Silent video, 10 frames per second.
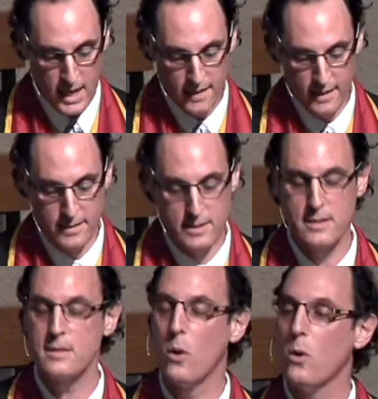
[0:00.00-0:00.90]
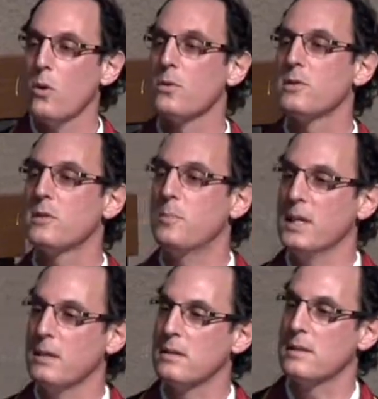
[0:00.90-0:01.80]
that the soul
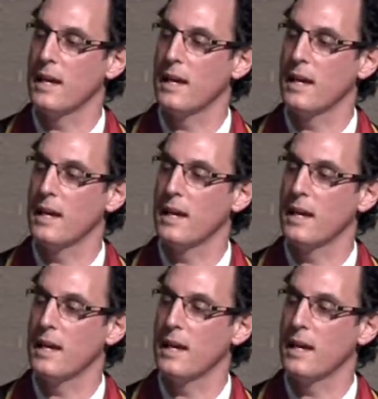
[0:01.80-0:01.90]
speaks